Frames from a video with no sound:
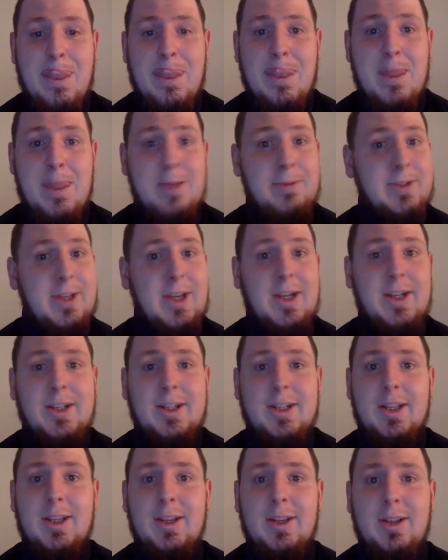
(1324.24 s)

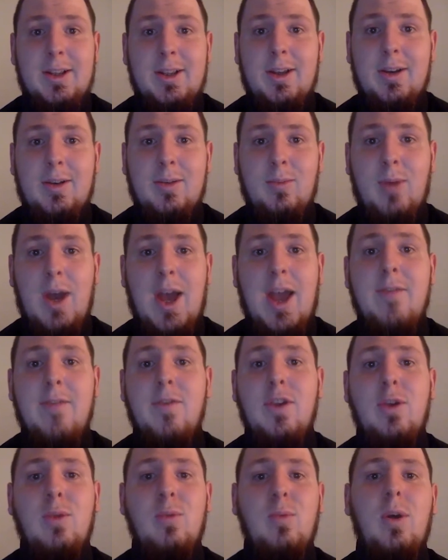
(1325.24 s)
Exactly. Whatever
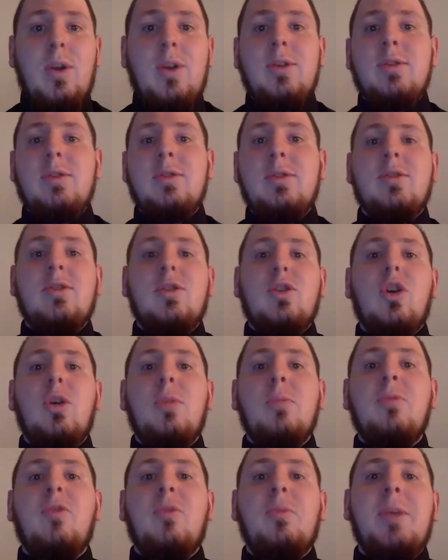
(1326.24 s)
you want to
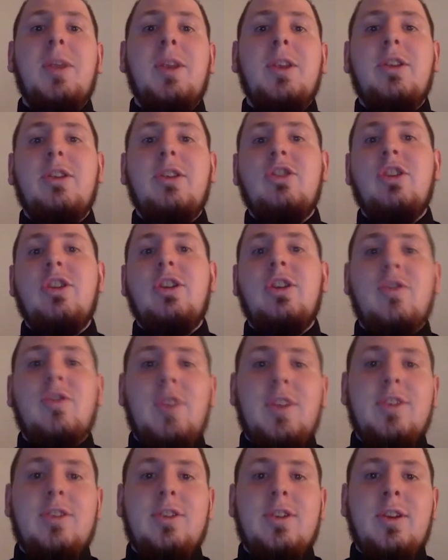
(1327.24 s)
come from intergender
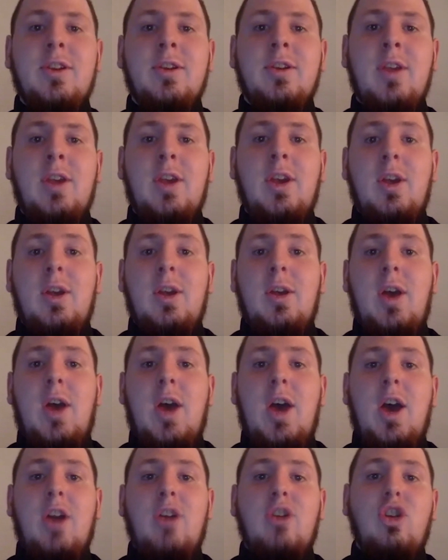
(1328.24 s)
wrestling,
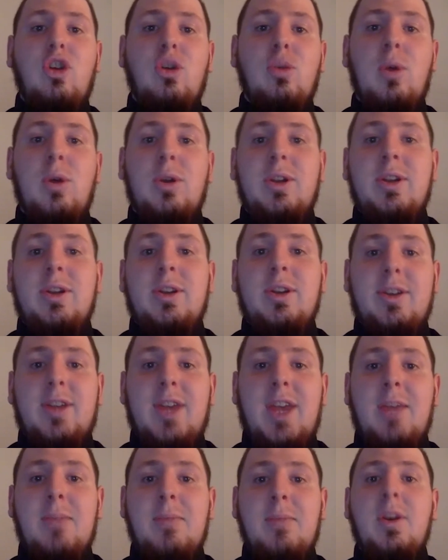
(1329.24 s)
New World
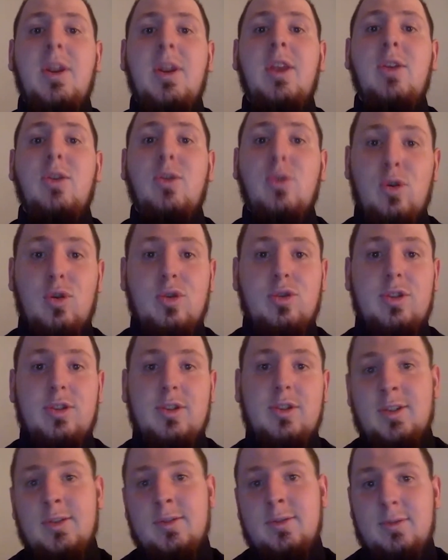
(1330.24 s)
Entertainment endorses
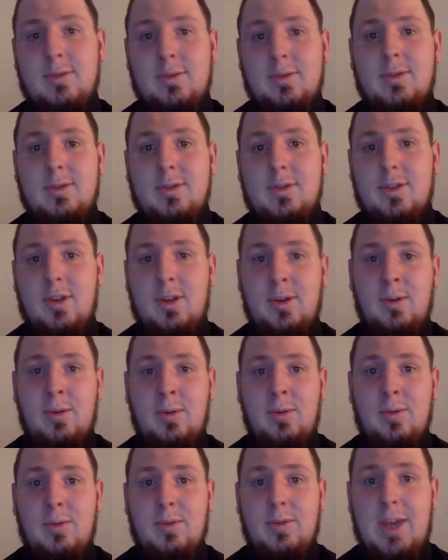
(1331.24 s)
it. So
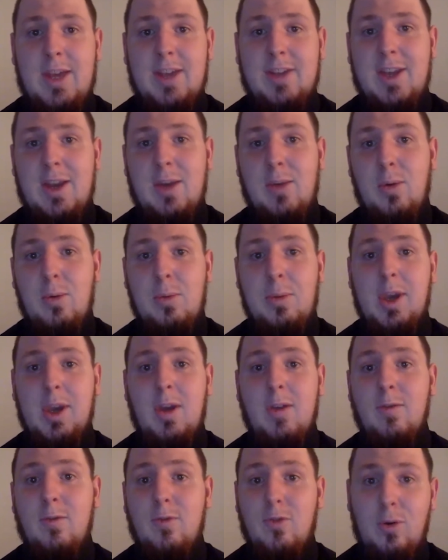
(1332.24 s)
that's how we'll be
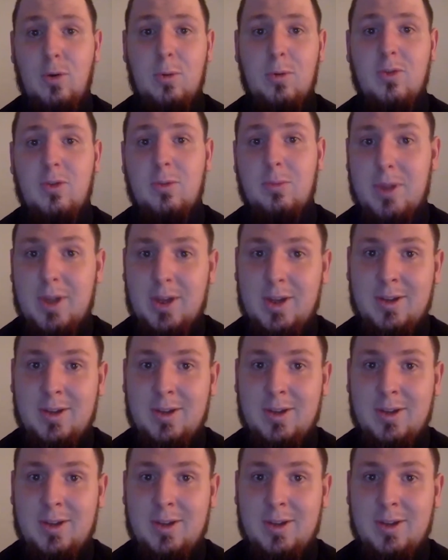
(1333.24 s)
going forward from that.